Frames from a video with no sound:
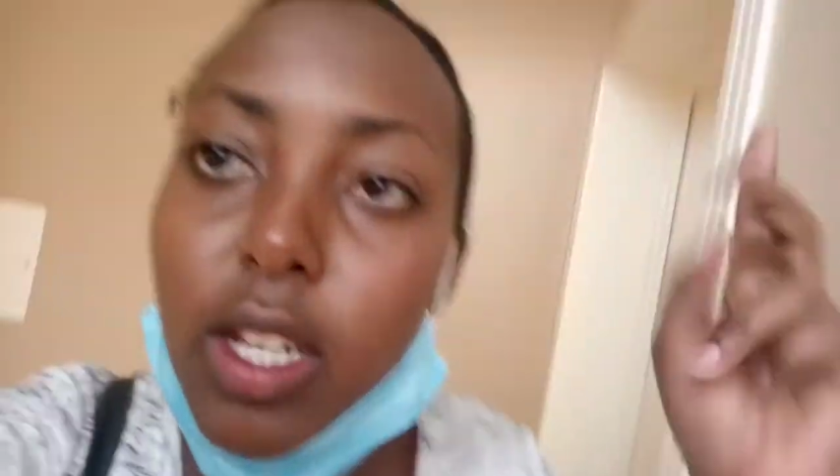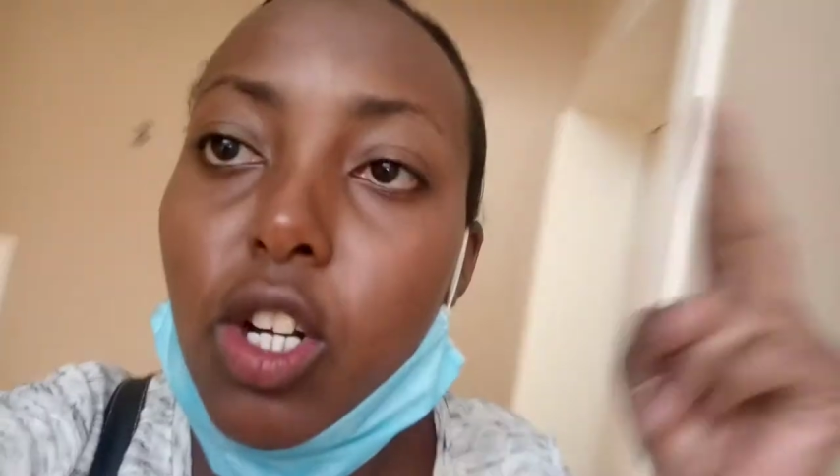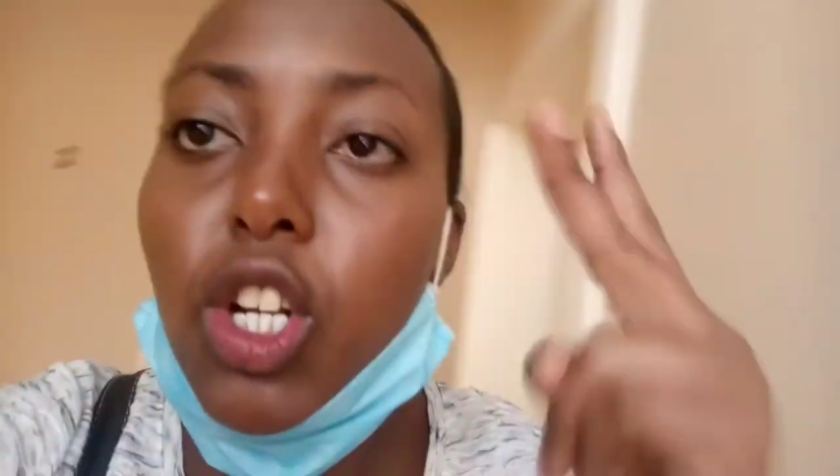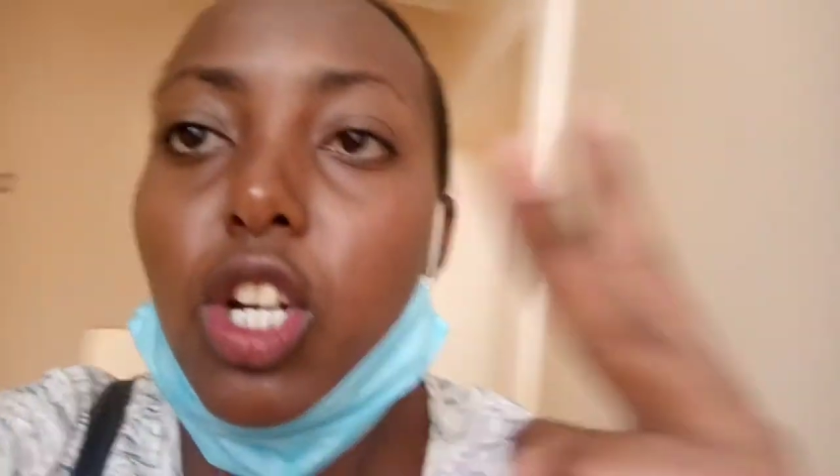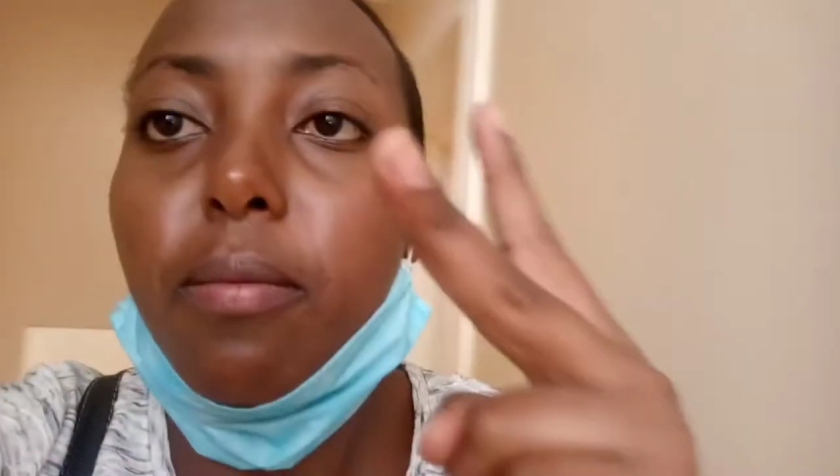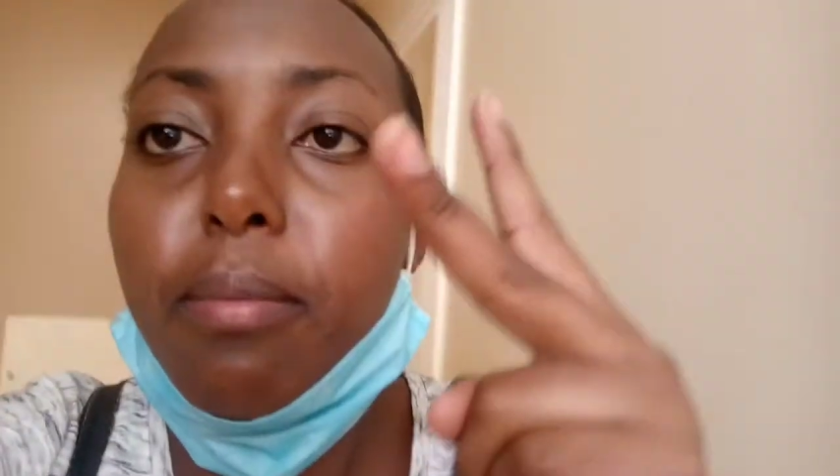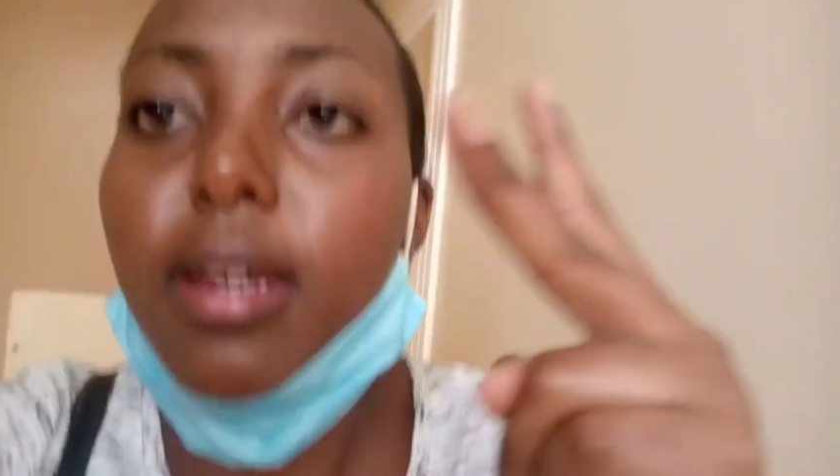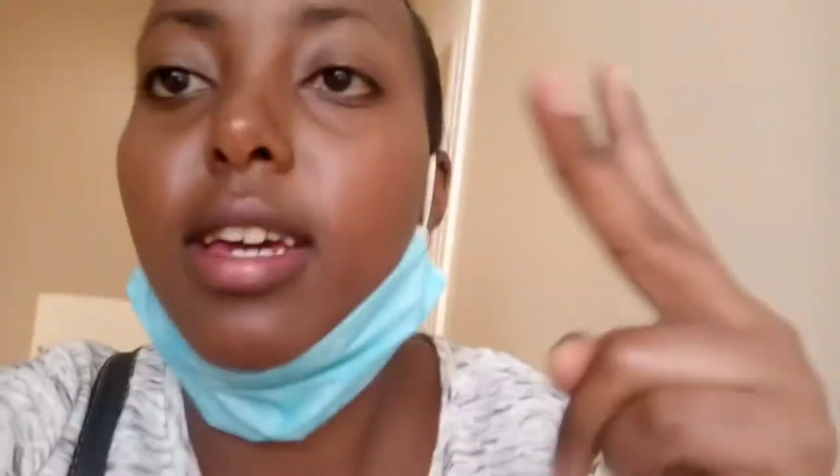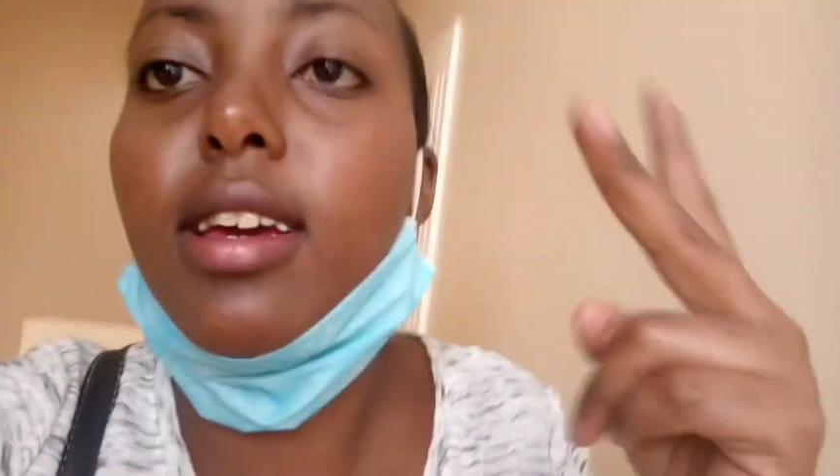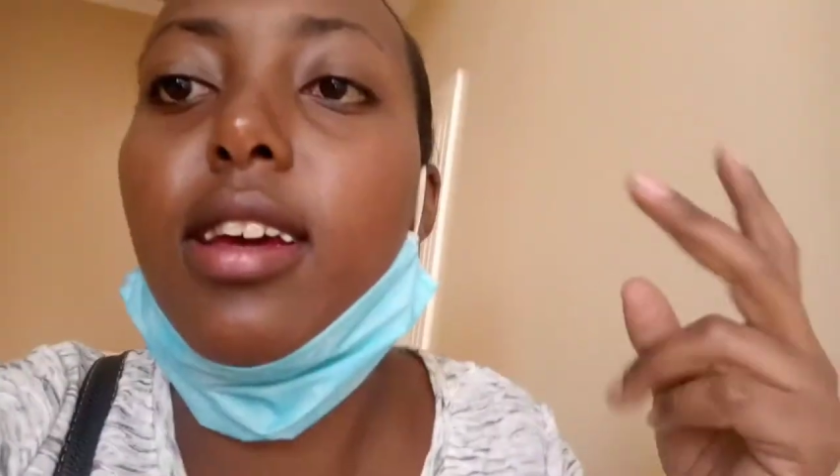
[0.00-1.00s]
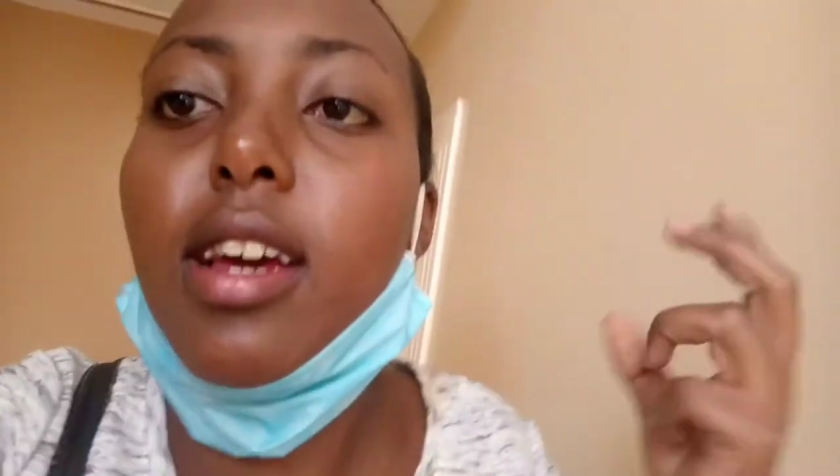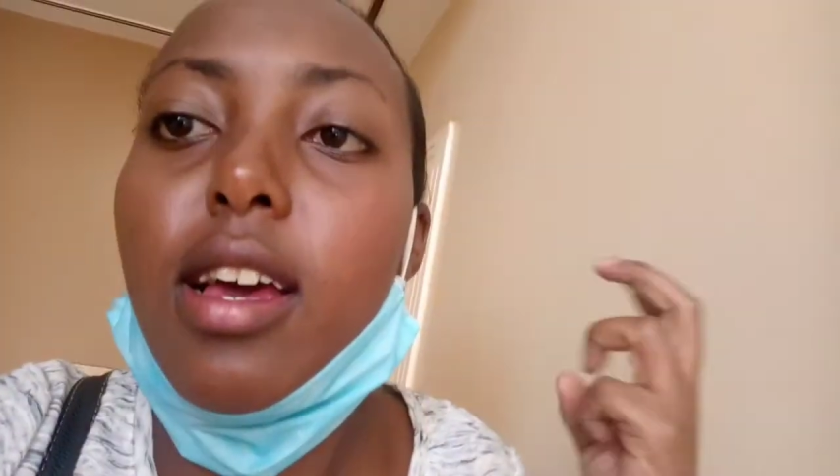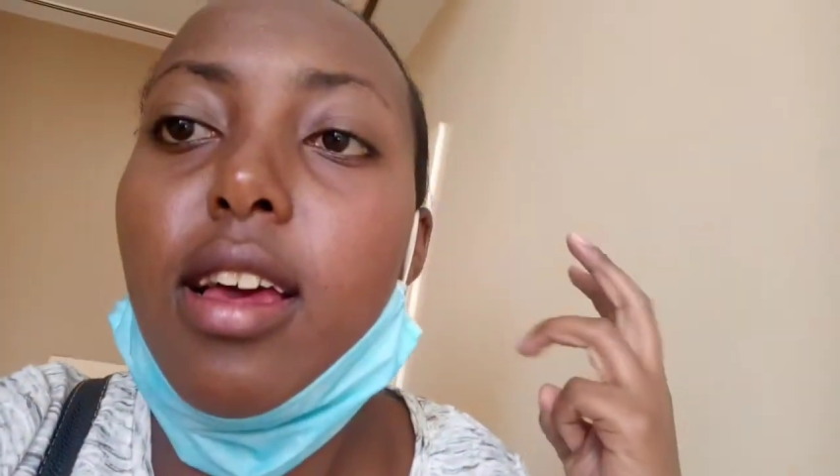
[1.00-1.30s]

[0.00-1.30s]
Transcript: shopping,